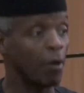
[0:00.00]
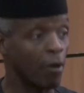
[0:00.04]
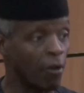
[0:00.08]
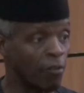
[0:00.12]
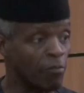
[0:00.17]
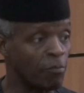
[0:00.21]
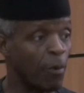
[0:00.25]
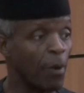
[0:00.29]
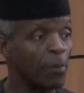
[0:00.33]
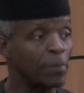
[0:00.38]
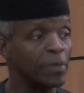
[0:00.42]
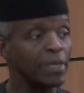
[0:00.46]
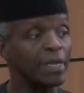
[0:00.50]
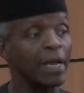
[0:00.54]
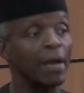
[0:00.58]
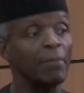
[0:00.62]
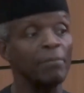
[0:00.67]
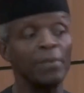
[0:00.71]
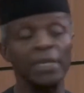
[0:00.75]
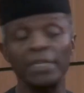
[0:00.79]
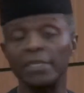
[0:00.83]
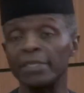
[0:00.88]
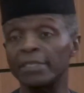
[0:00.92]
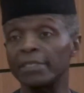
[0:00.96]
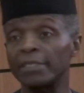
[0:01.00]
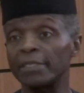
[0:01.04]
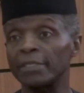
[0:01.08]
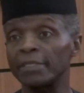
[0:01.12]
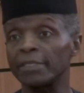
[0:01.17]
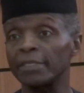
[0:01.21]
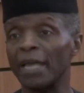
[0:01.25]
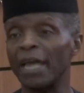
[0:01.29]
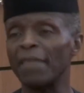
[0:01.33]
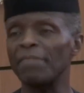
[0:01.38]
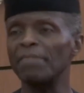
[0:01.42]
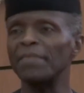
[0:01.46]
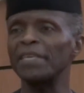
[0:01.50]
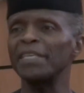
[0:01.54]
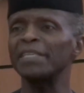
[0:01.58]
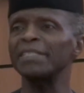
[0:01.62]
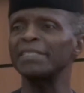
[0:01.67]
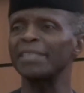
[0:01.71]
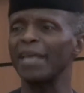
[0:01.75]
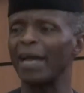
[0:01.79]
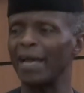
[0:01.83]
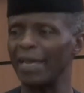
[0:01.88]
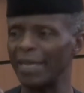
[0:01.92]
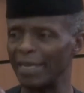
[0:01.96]
of public amenities, and
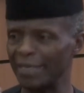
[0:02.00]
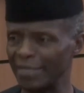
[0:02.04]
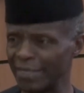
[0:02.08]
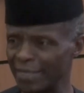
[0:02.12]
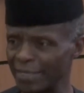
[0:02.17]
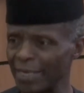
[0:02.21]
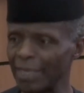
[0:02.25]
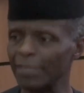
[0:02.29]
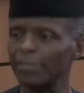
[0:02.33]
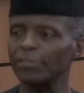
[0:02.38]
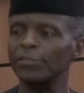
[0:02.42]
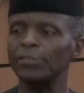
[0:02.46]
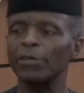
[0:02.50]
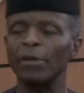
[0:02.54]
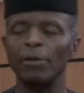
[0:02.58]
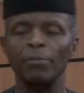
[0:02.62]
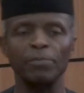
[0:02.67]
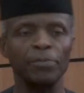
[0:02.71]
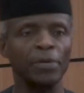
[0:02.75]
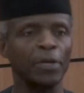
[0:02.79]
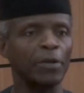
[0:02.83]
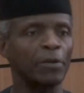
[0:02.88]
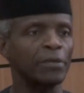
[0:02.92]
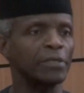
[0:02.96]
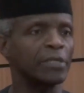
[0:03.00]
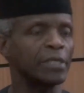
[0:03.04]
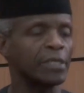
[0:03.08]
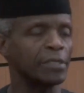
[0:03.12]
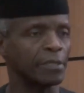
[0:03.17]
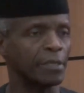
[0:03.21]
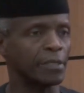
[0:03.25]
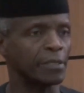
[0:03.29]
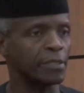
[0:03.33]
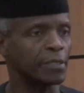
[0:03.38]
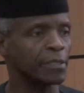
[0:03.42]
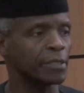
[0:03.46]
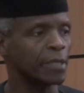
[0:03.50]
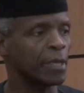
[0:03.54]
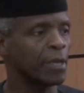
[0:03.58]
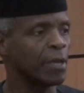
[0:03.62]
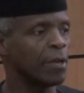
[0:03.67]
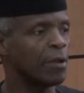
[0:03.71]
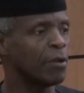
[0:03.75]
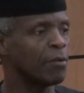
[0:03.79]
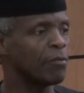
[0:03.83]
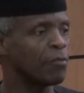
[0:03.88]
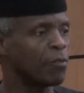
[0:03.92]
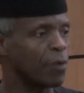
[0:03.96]
these are essential preconditions
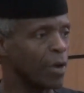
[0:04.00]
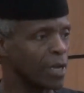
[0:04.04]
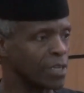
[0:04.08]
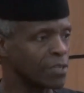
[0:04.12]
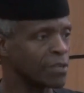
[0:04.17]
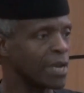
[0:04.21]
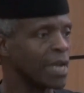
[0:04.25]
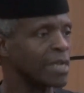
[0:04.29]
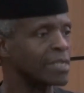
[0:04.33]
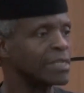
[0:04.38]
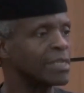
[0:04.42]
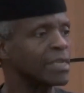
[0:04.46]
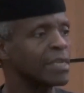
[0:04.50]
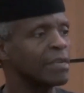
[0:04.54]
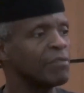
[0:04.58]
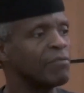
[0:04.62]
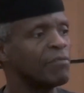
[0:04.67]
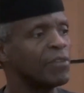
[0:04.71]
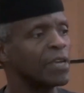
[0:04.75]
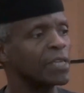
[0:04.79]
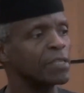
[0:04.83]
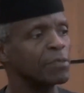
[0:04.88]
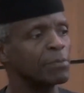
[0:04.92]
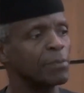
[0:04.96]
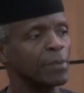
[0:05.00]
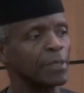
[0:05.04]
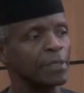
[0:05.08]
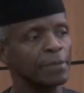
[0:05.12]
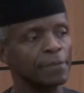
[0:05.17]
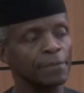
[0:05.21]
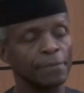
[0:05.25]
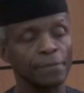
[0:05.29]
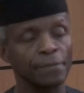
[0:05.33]
for attracting investment.